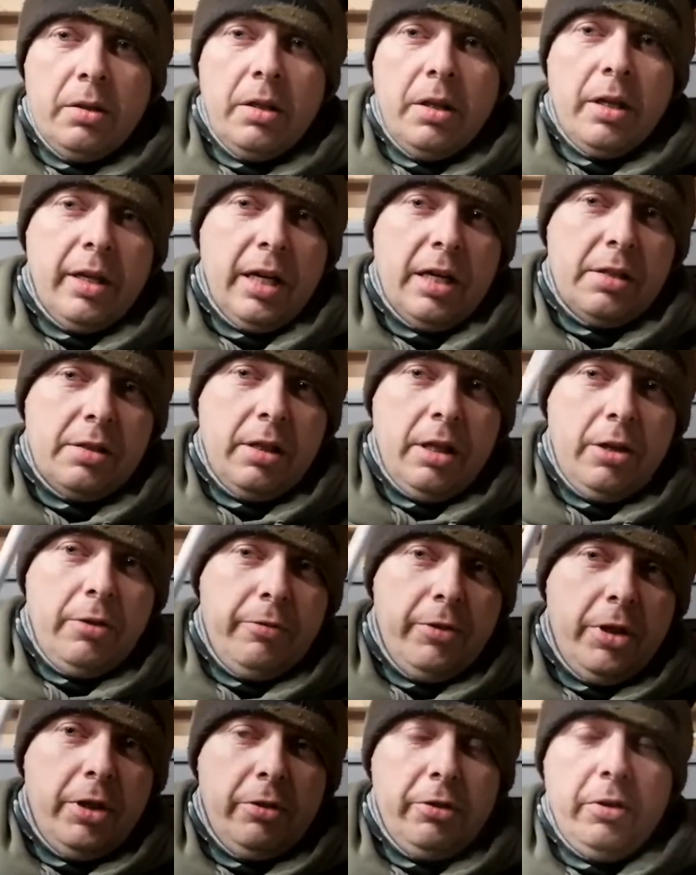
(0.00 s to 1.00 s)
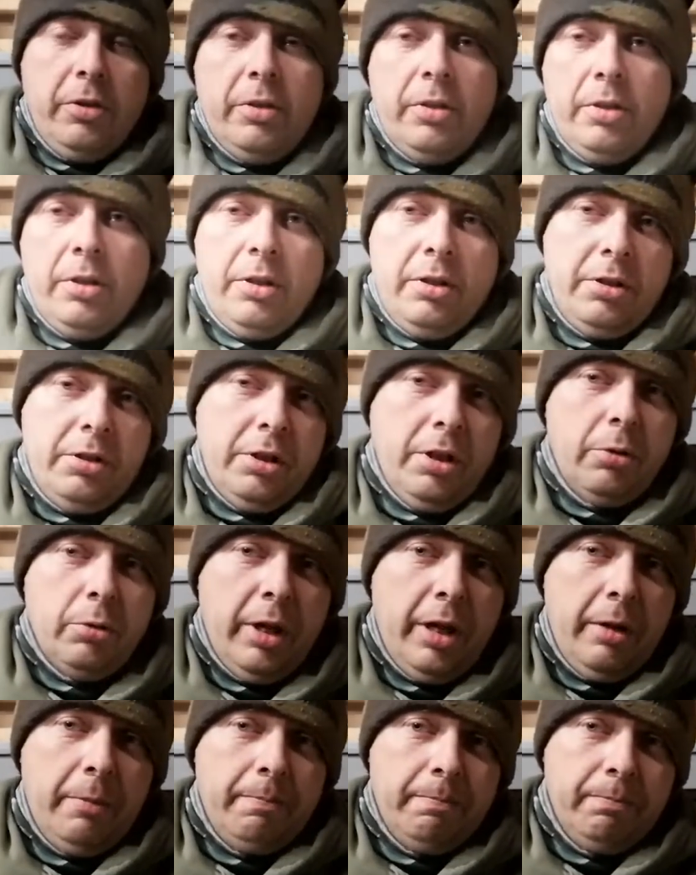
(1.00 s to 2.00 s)
you cast over your
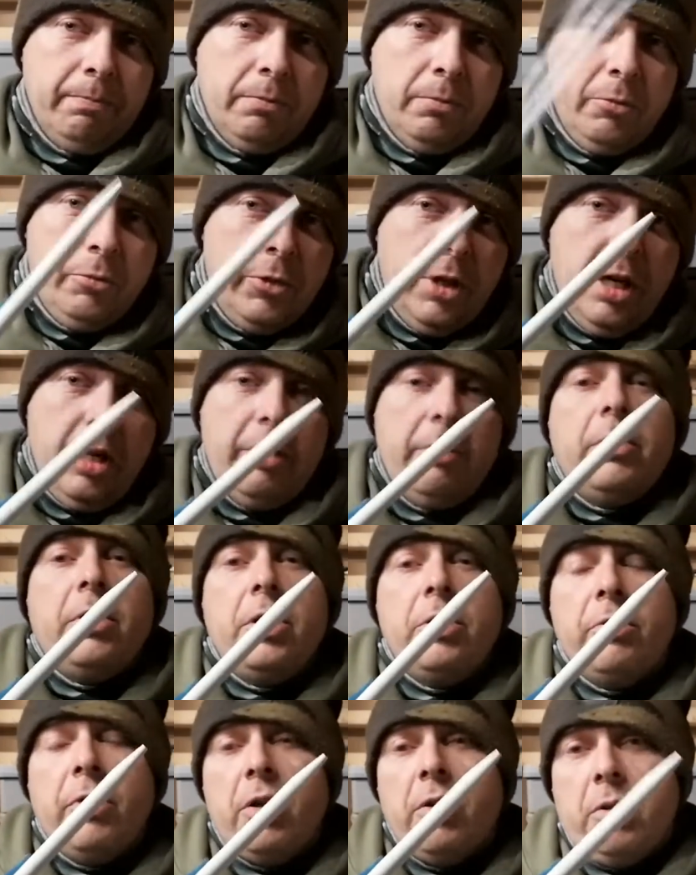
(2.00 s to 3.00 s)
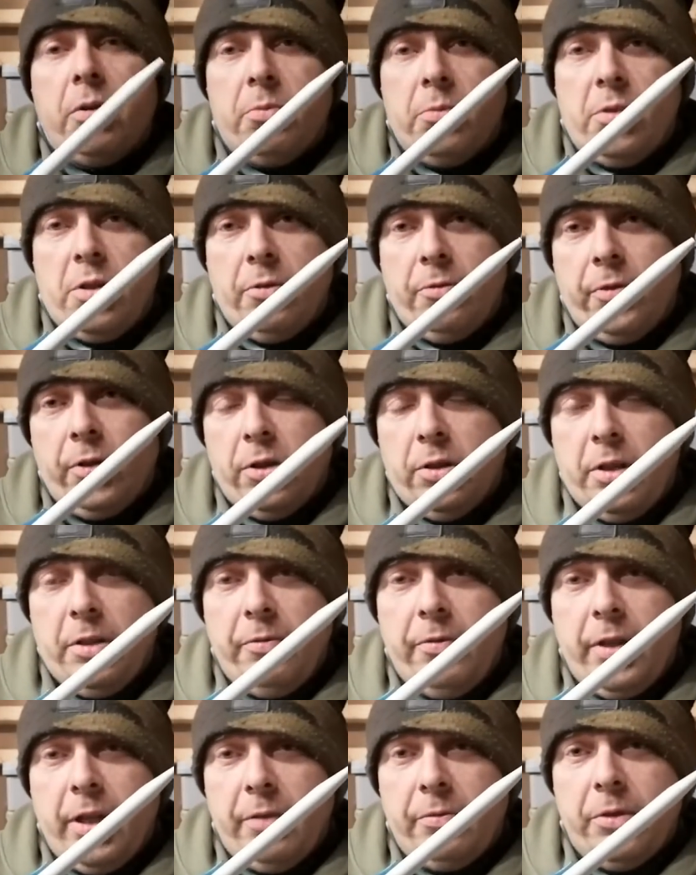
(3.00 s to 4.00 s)
shoulder. right? Your rod comes to
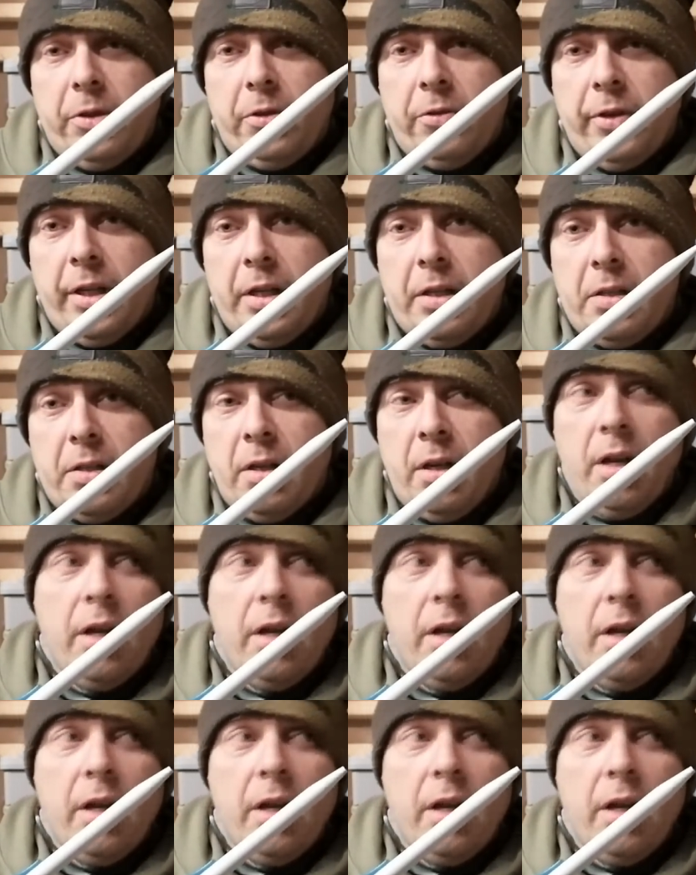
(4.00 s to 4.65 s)
45 degrees.